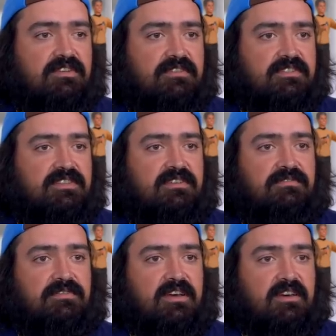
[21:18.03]
University
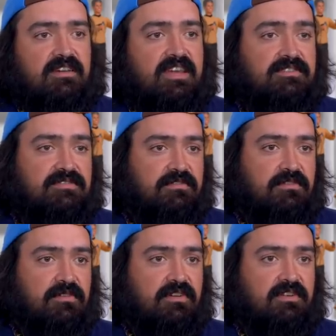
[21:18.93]
of uh, Gainesville,
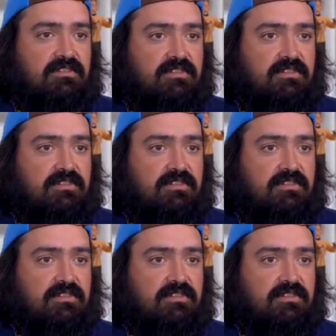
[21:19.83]
Florida,